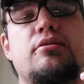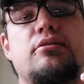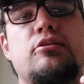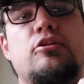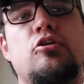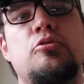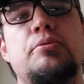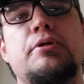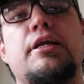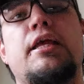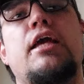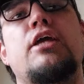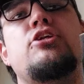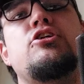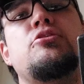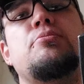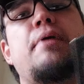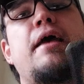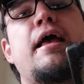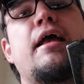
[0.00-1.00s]

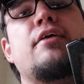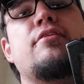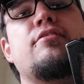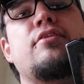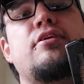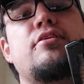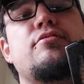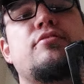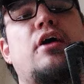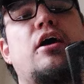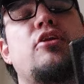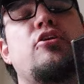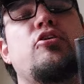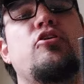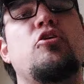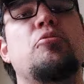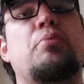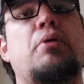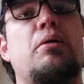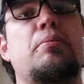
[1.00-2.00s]
Lubricate your magazines. I know
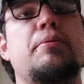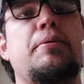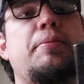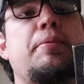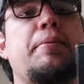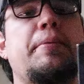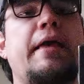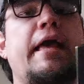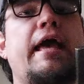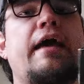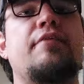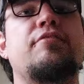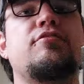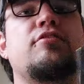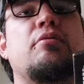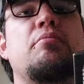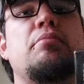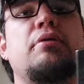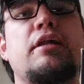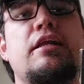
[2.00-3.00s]
you'll probably have
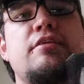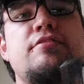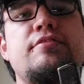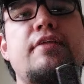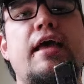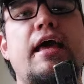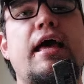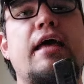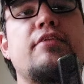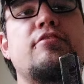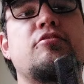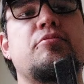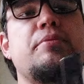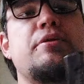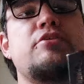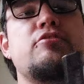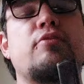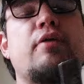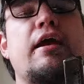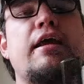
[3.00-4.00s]
somebody's dad,
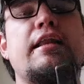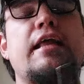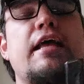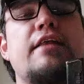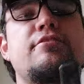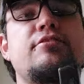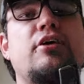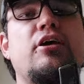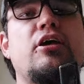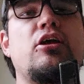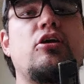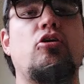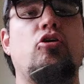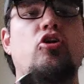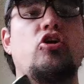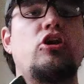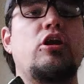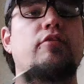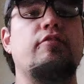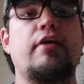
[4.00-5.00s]
somebody's granddad tell you, oh,
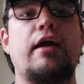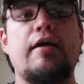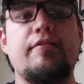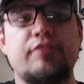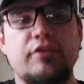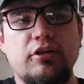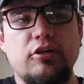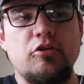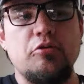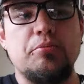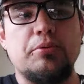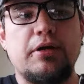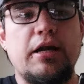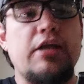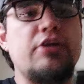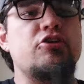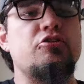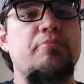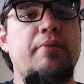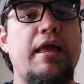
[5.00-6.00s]
you never have to
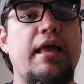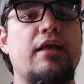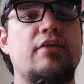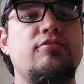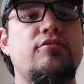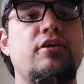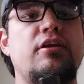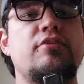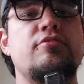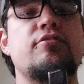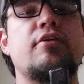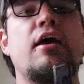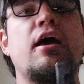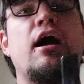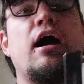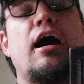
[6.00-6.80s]
lubricate your magazines.